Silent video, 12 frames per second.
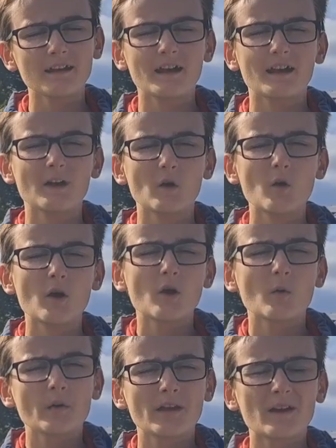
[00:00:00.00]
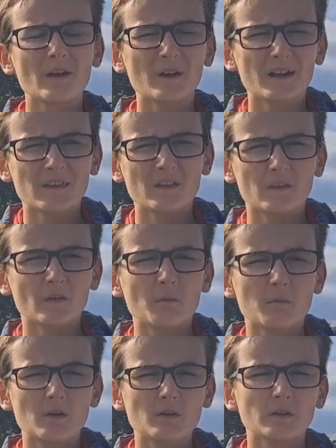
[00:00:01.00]
now we are at the
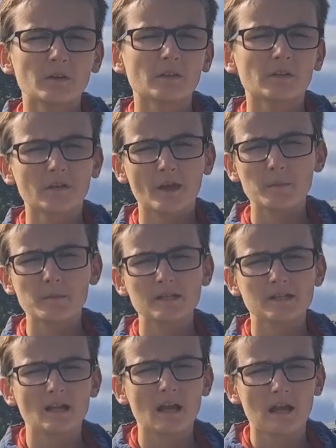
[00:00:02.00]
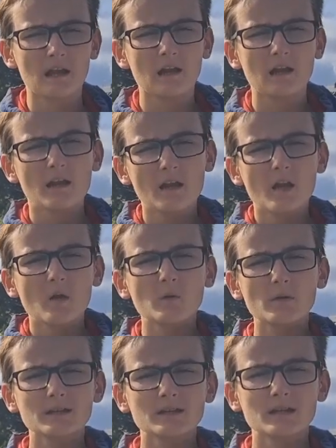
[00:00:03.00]
Tumulus Saint Michel,
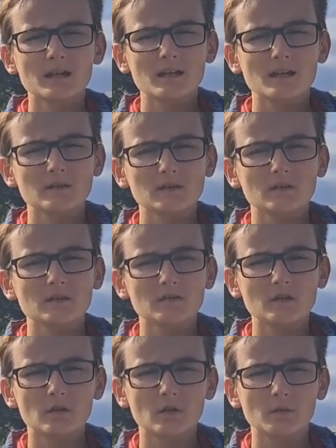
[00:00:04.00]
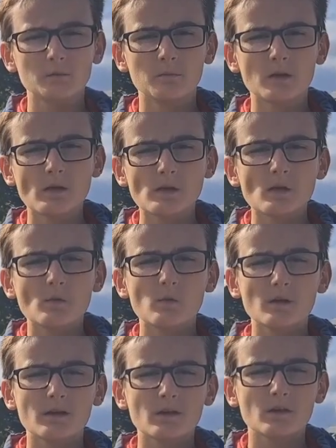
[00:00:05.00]
which is a tomb
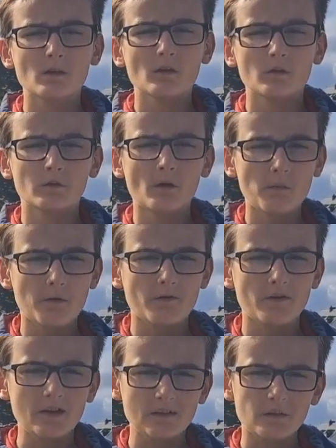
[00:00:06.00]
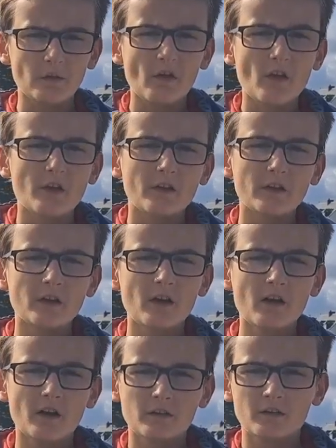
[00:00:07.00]
with on top of it an
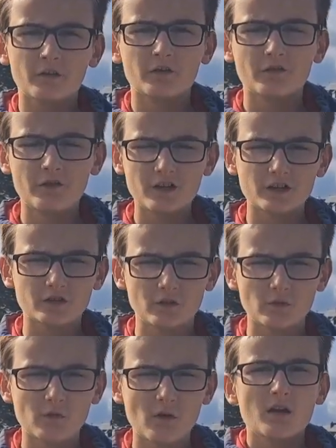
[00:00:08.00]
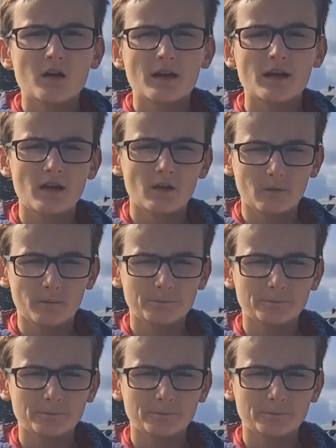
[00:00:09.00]
artificial hill